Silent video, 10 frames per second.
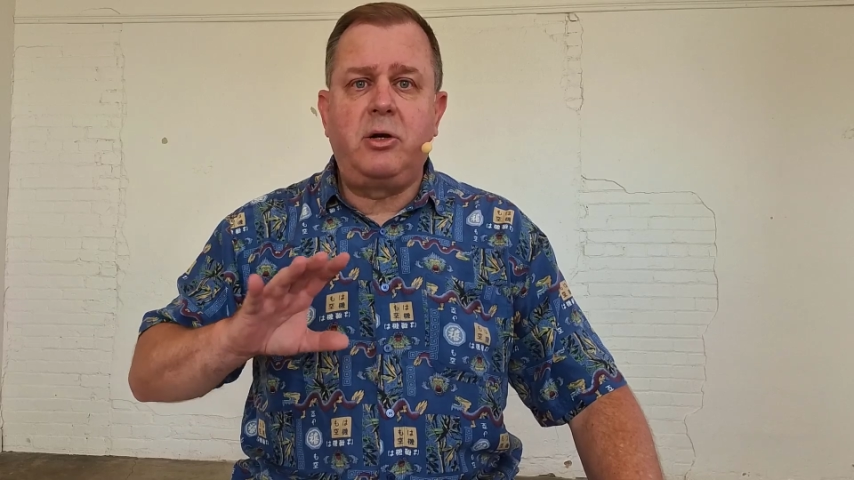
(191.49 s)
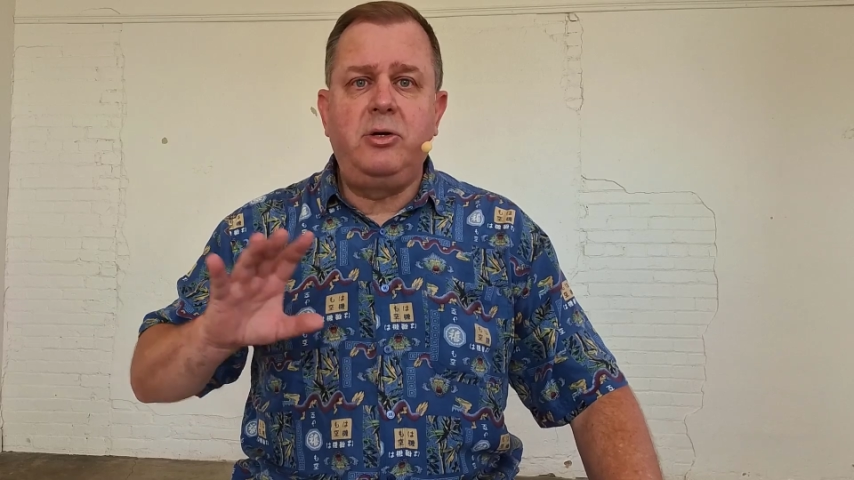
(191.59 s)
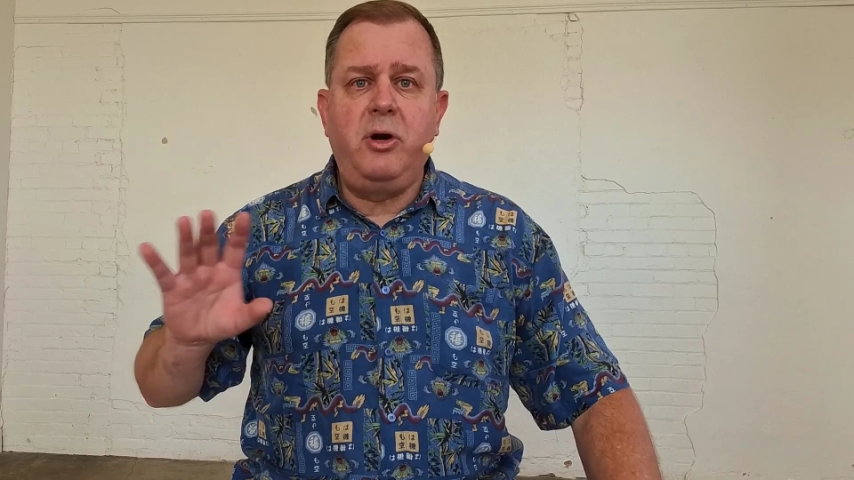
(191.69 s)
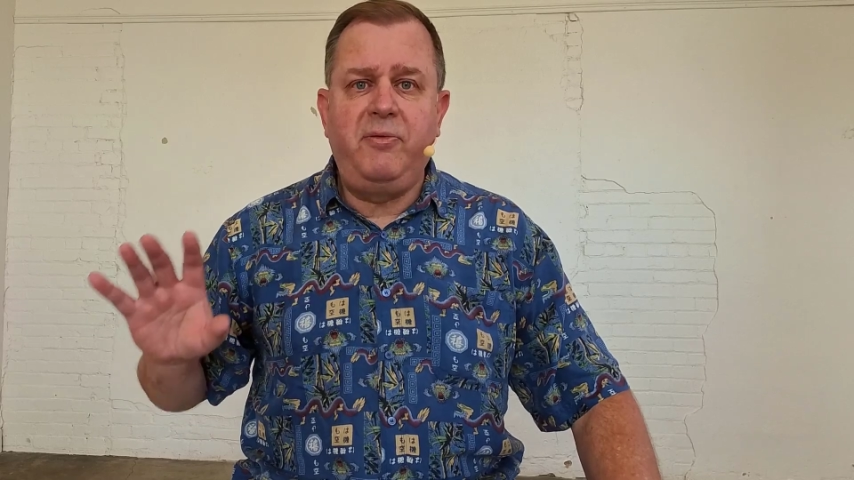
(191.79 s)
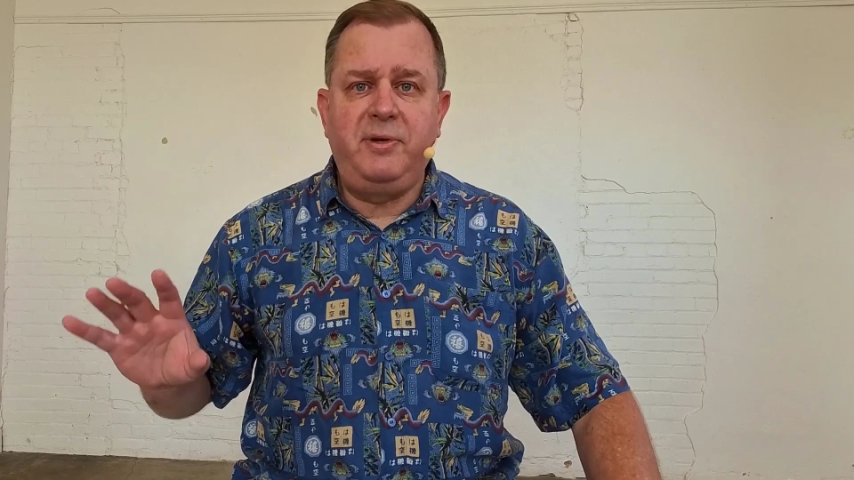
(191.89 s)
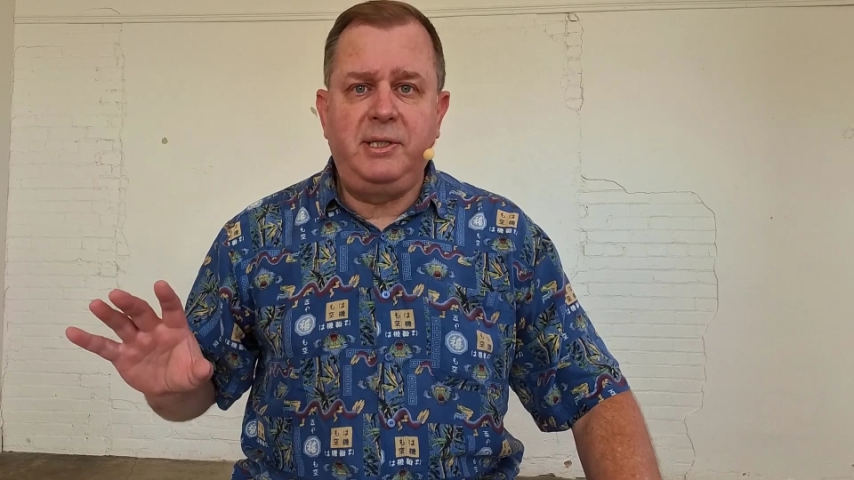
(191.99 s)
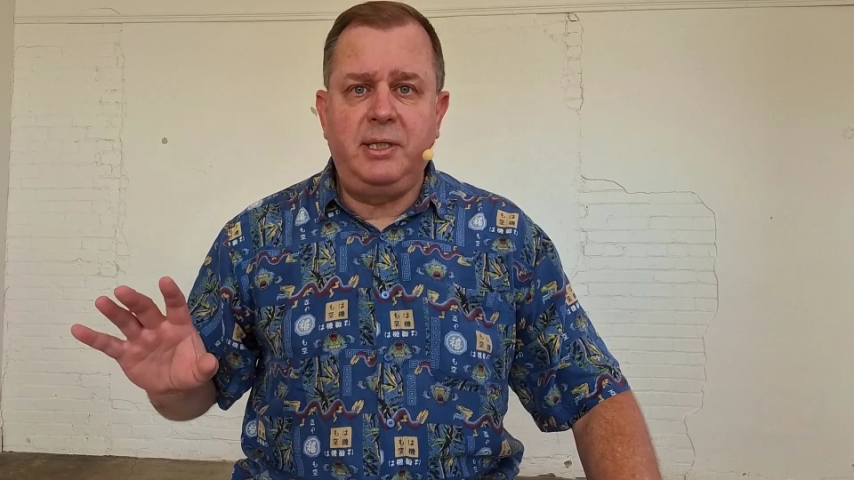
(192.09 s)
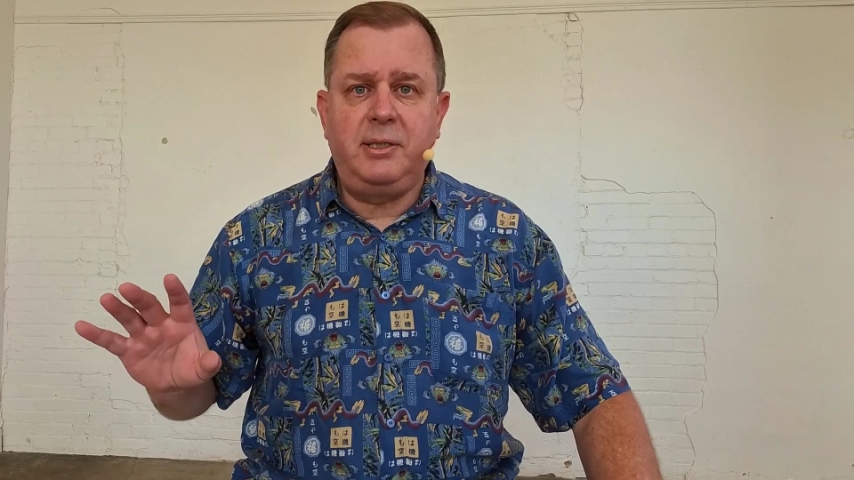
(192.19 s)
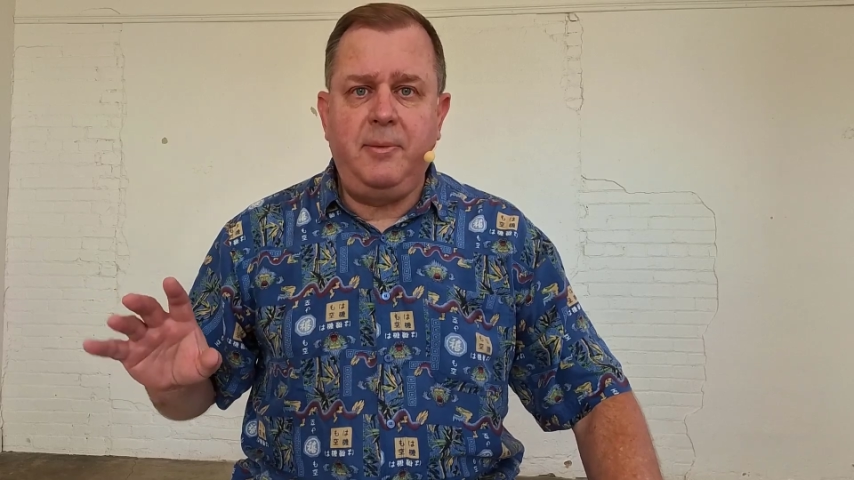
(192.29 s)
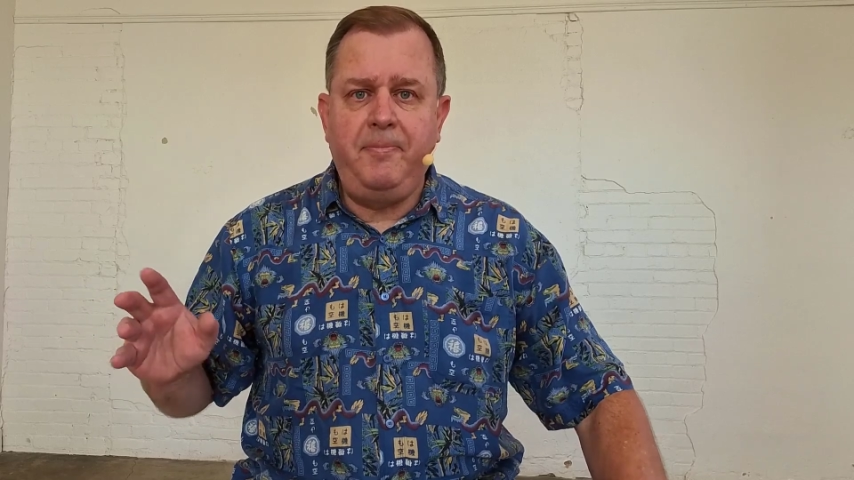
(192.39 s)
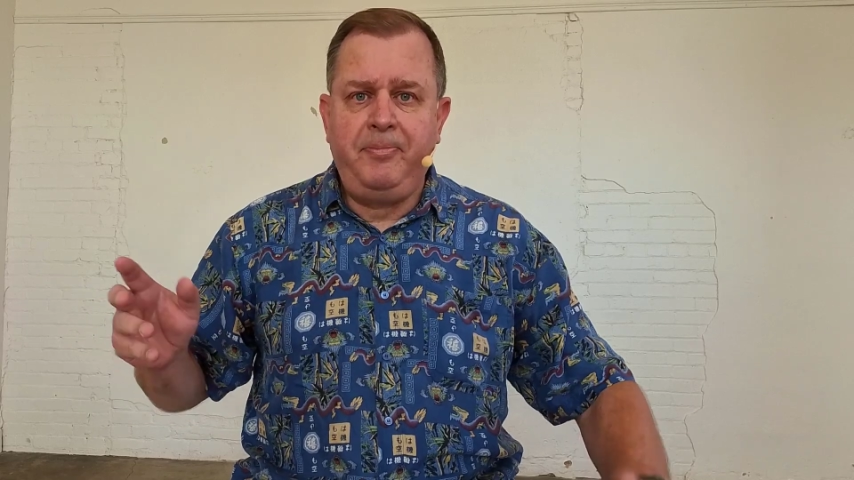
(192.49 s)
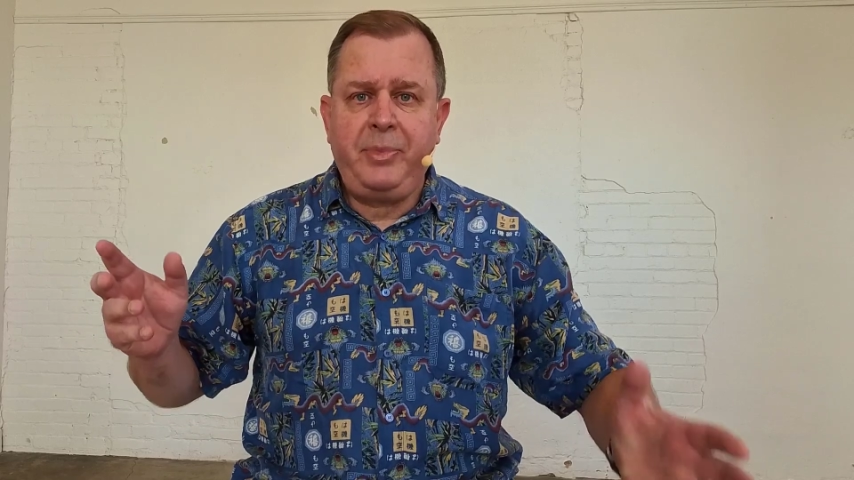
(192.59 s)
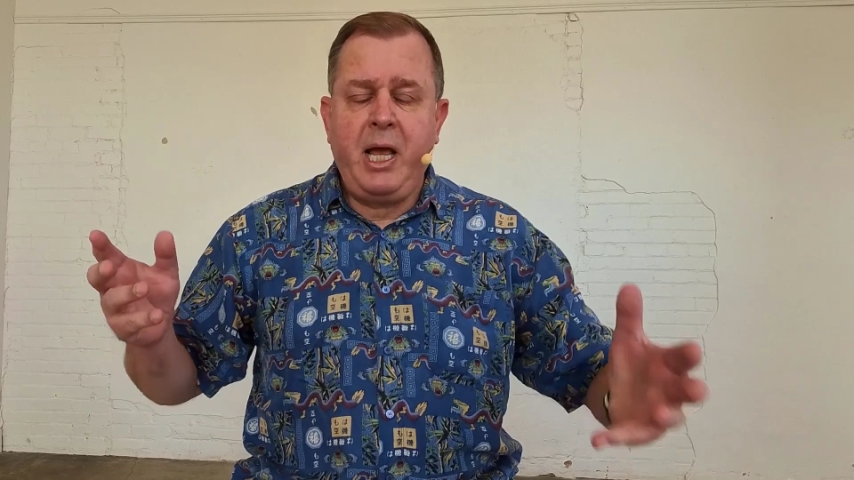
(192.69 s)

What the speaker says: our nervous system.